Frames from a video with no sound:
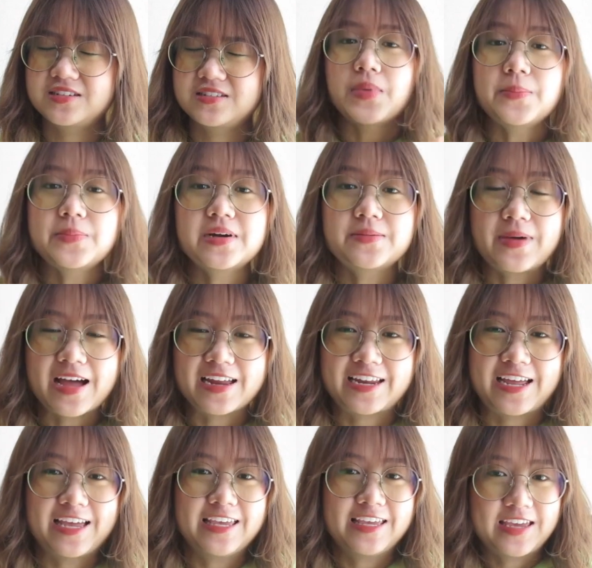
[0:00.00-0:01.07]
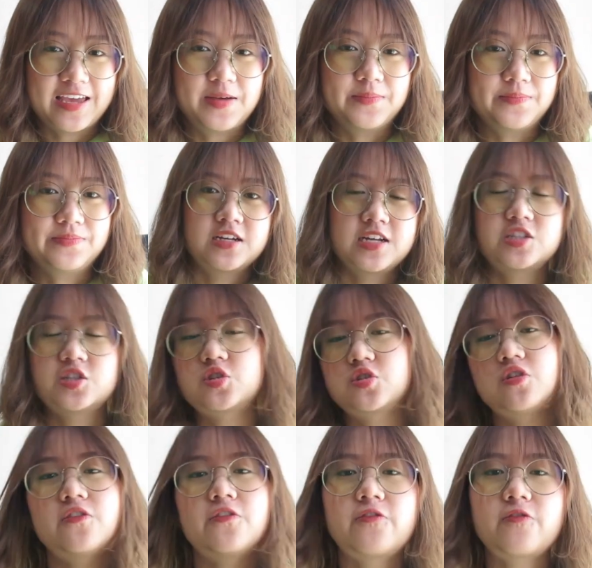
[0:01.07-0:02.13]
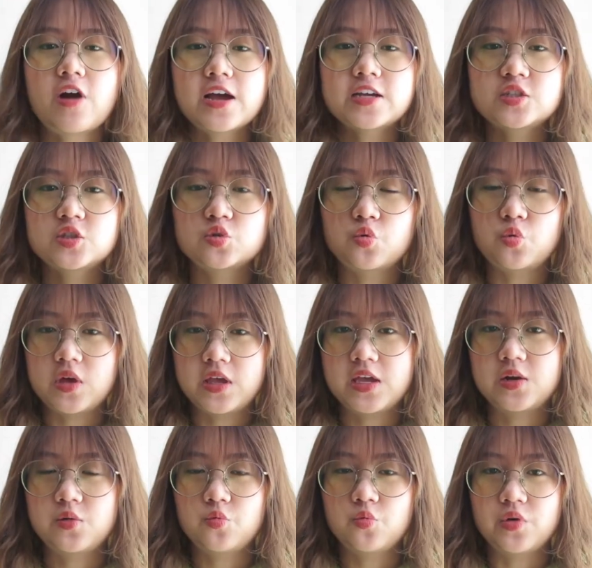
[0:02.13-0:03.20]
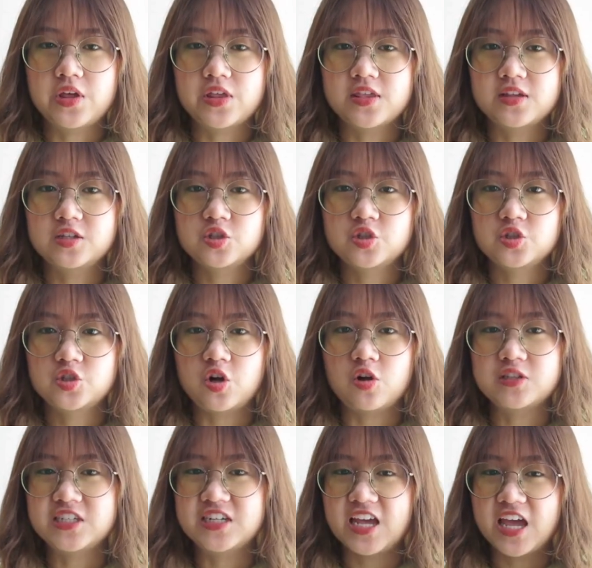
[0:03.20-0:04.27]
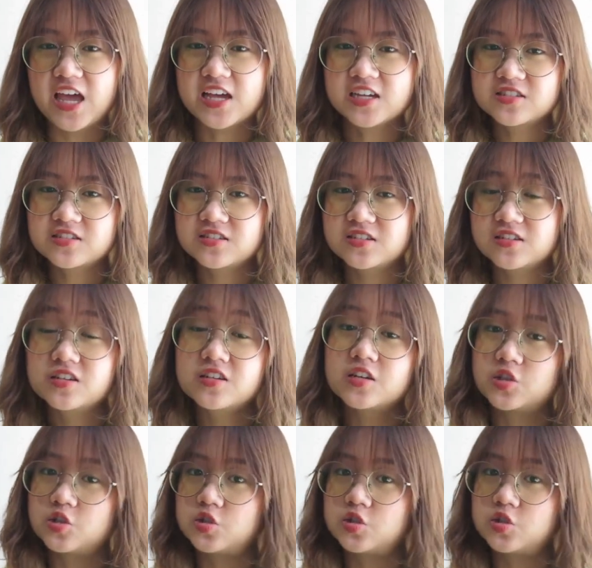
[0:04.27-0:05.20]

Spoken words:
bamuk pad khai kim. It's stir-fried squid with salted eggs. It's